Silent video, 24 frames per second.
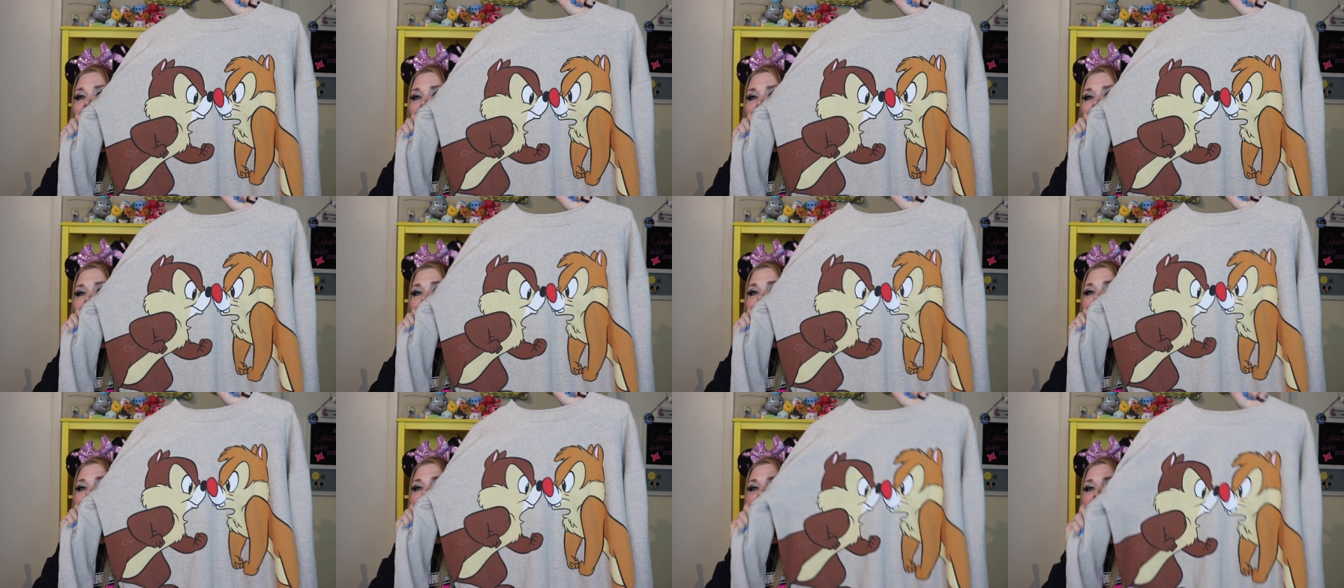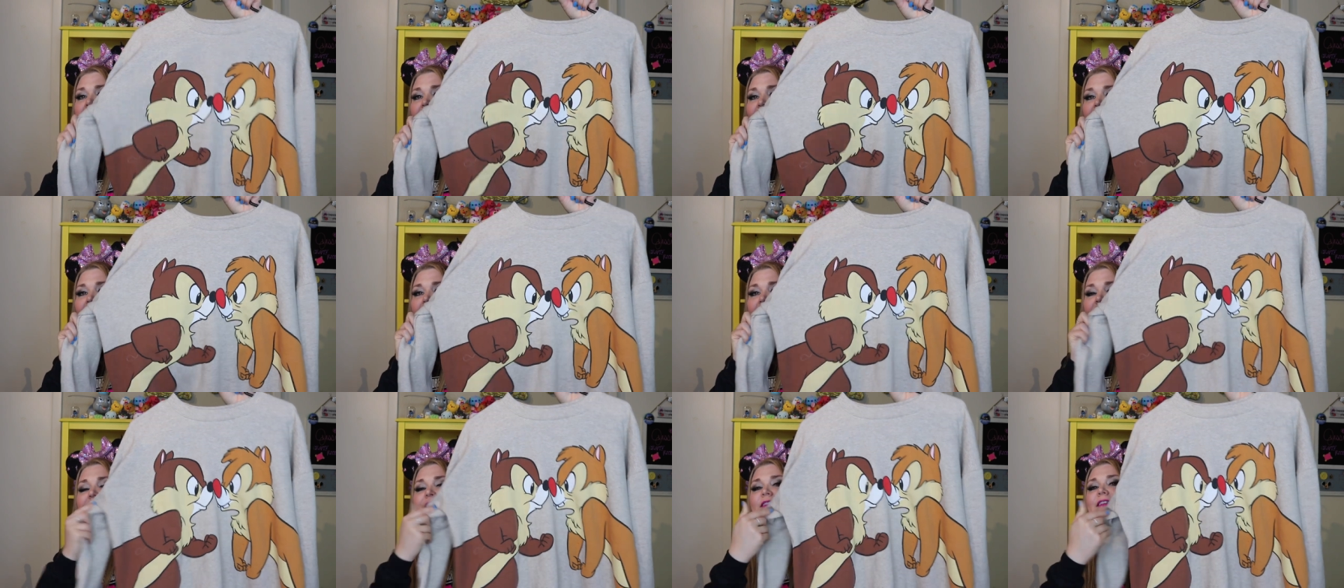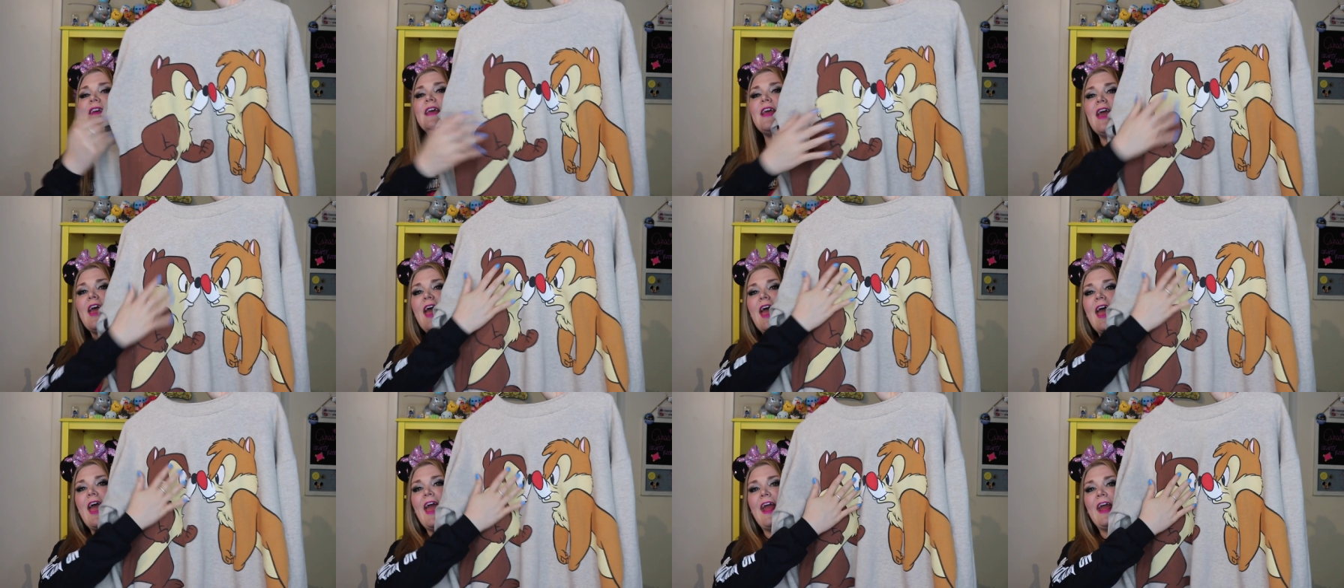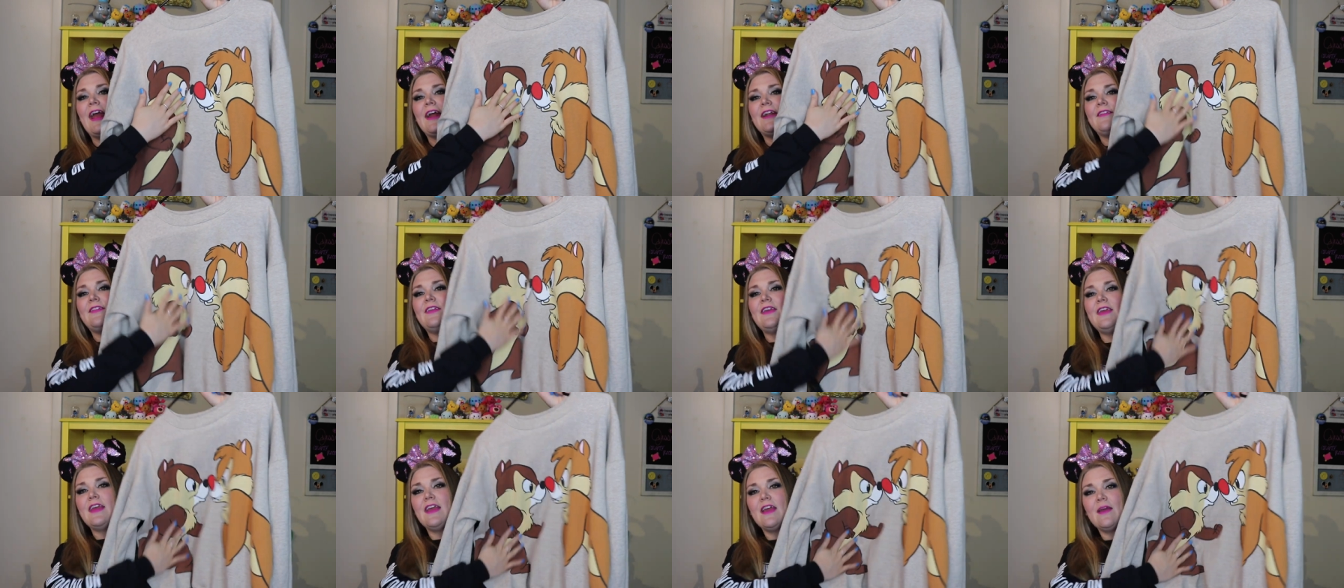are gonna fight. And
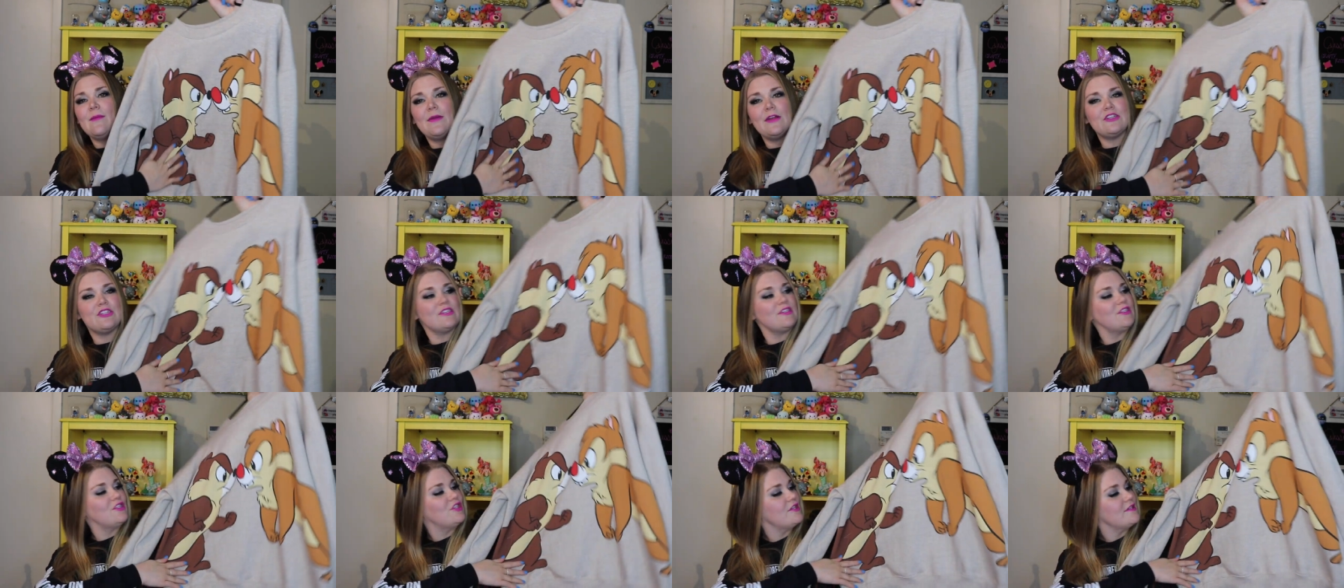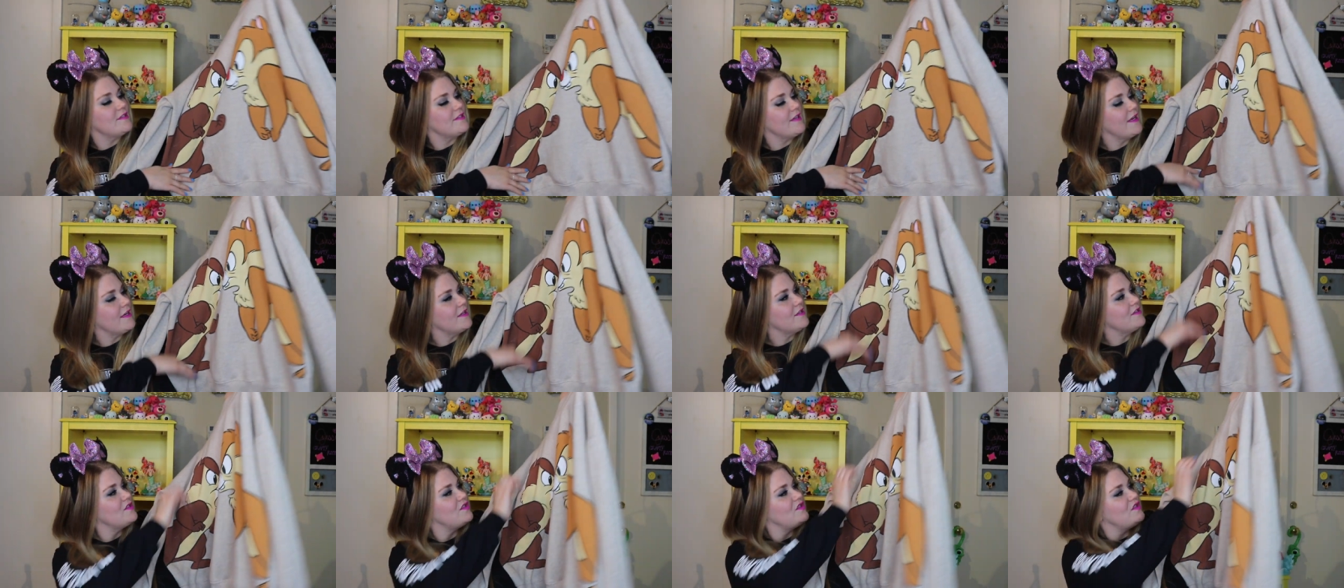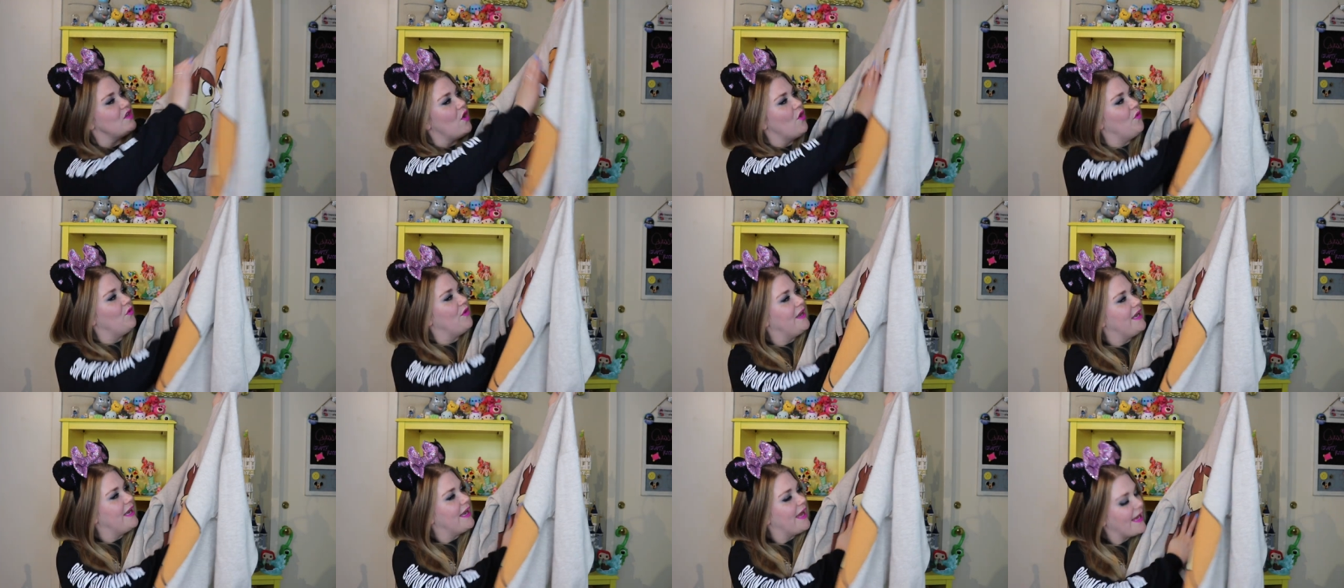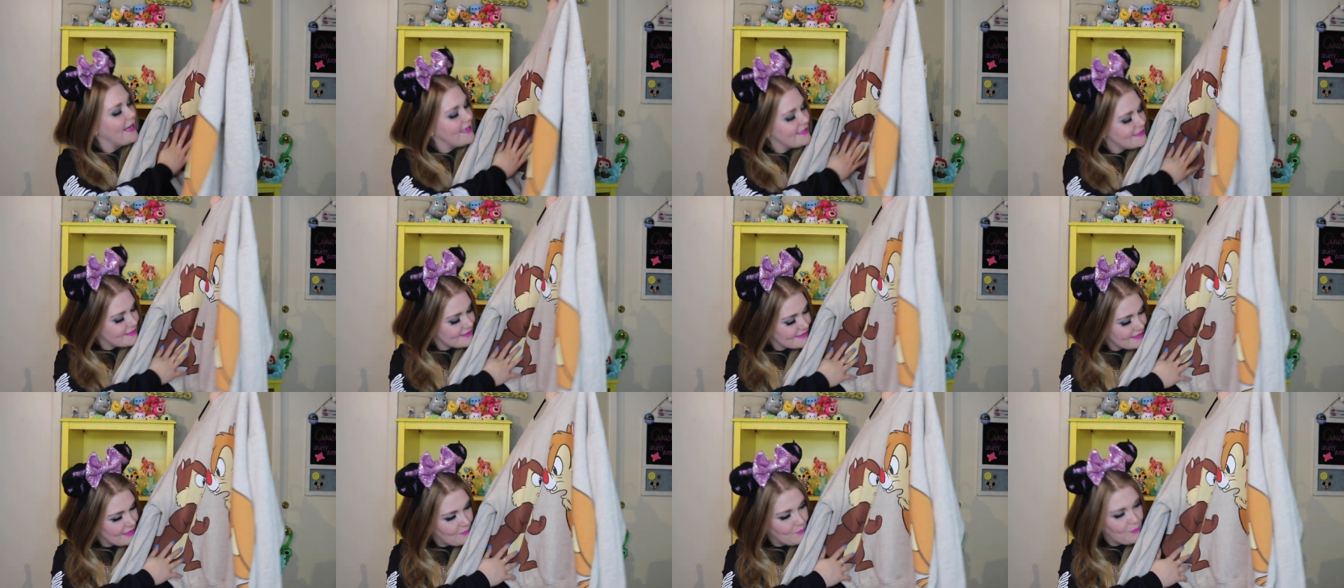the image is just like so
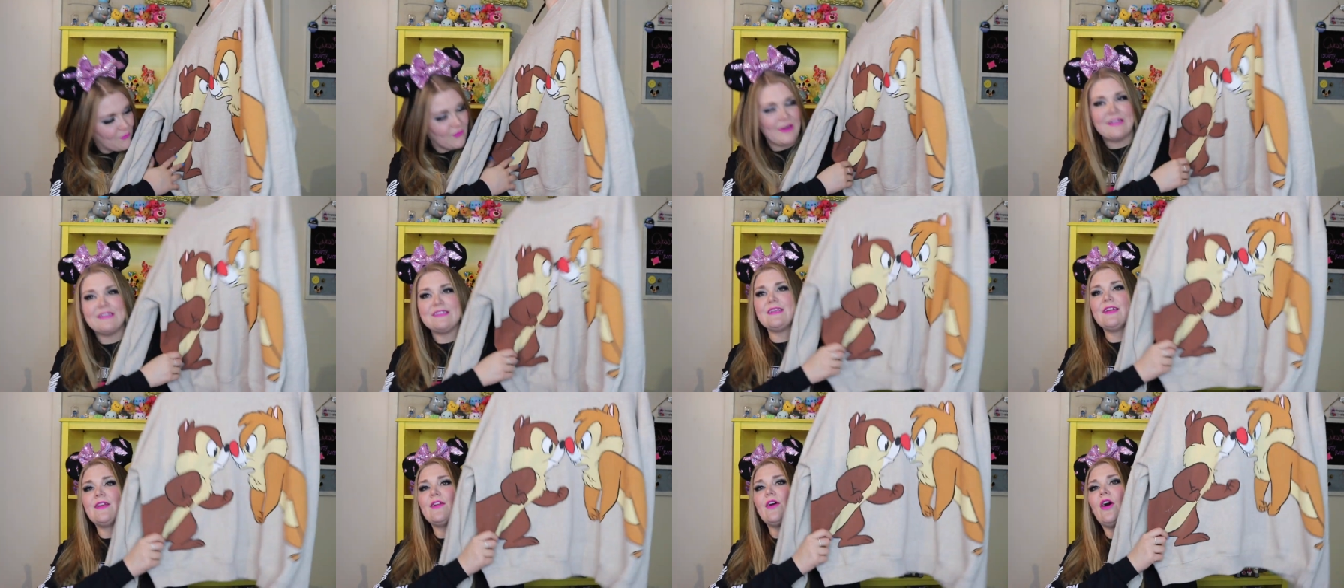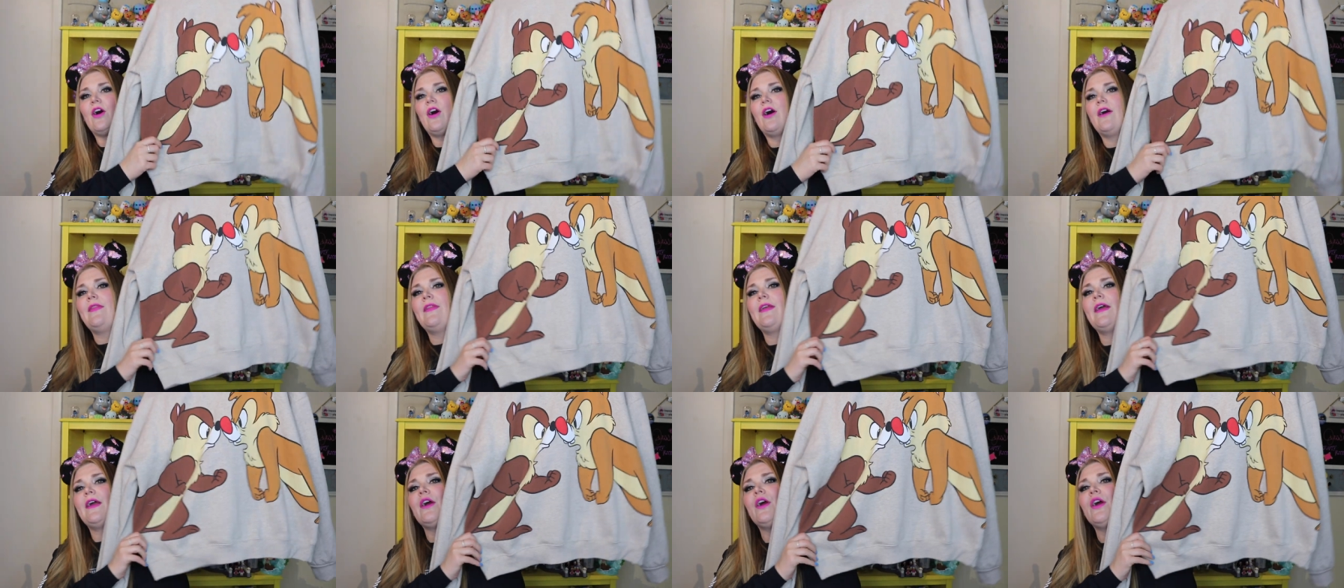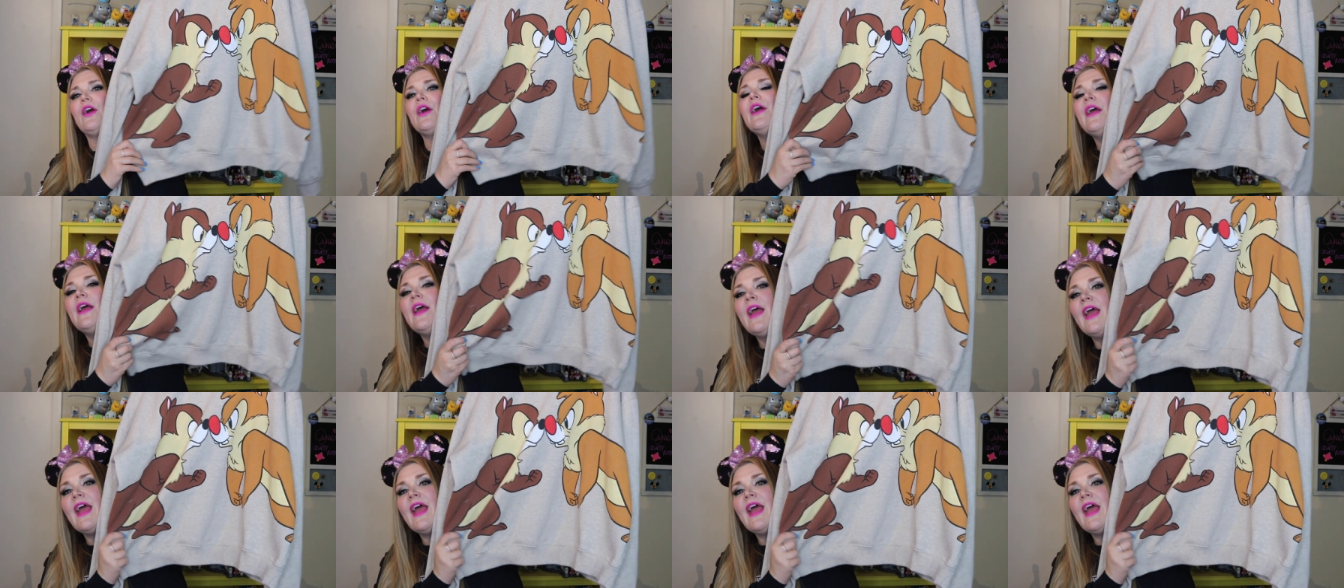nicely printed on there.